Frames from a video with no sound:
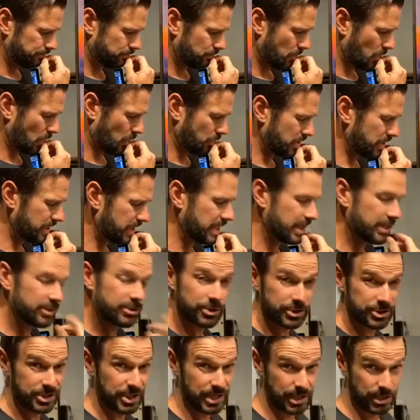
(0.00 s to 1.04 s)
really
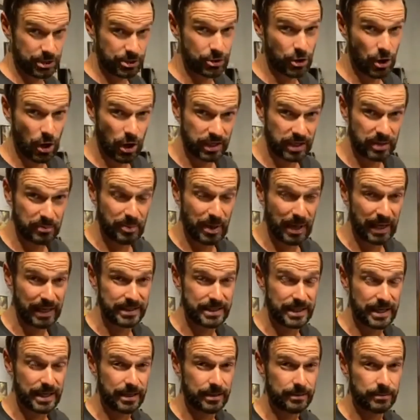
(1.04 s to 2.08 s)
interested in drawing and
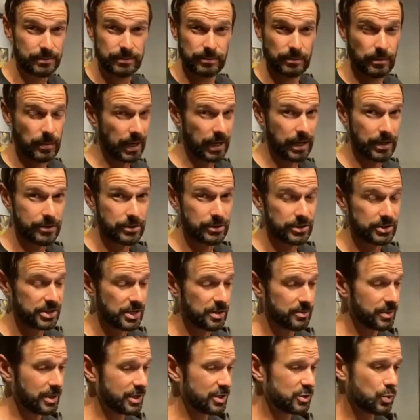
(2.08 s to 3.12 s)
painting. My other
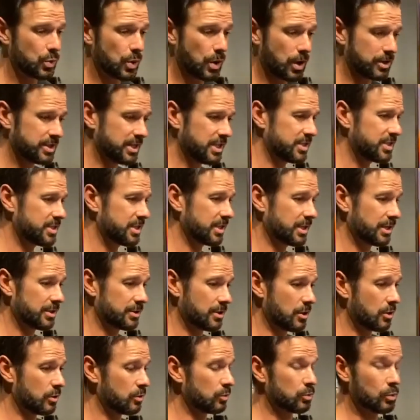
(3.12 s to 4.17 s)
siblings were artistic in their
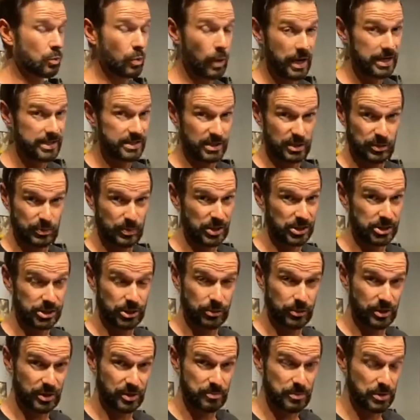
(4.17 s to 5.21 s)
own ways, especially
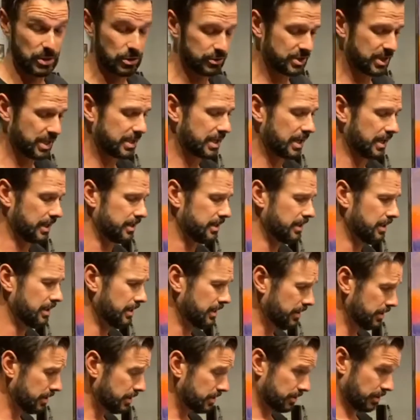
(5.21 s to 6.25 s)
with music and
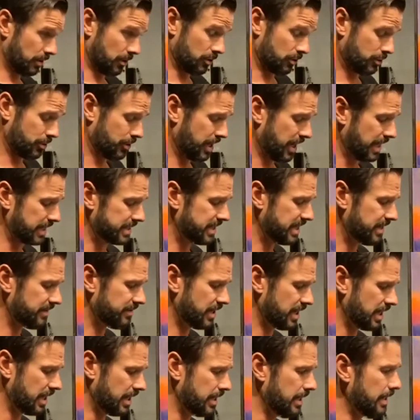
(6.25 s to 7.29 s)
their own
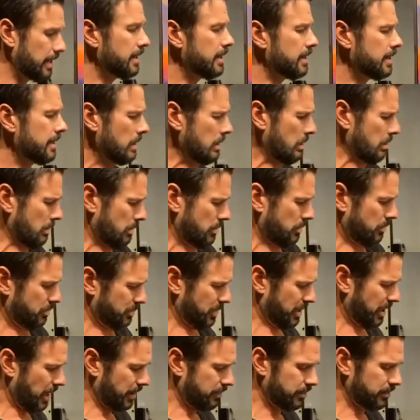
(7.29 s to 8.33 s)
creativity, but
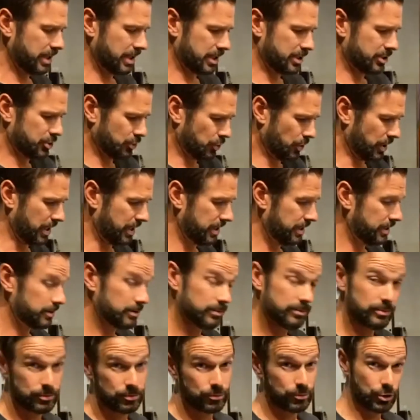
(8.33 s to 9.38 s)
I really enjoyed
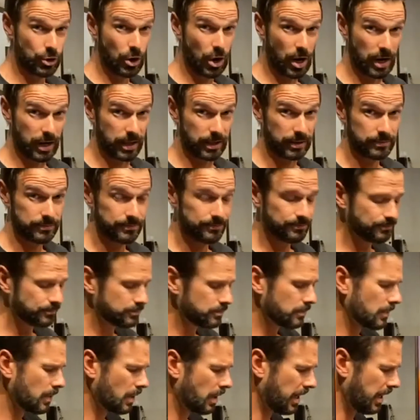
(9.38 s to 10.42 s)
drawing.
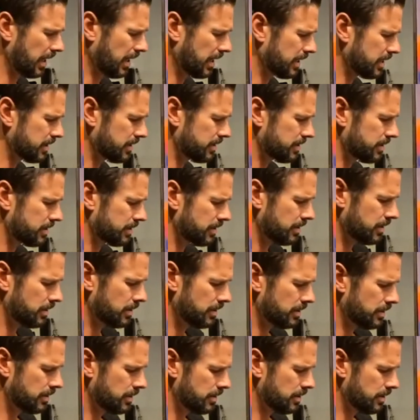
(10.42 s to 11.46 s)
And
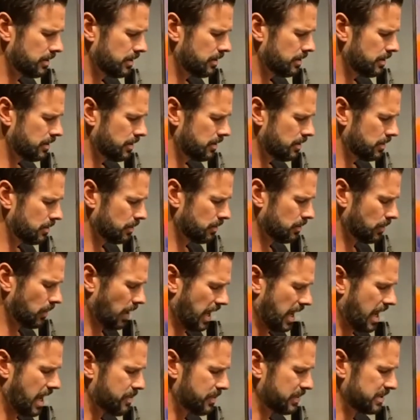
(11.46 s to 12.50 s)
what
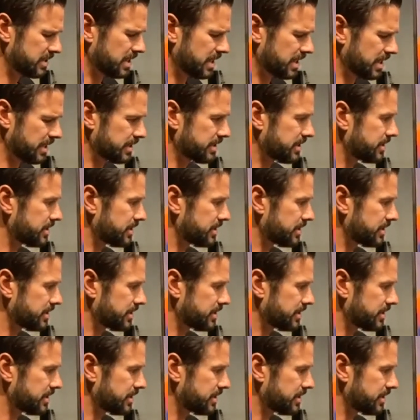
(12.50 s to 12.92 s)
happens is,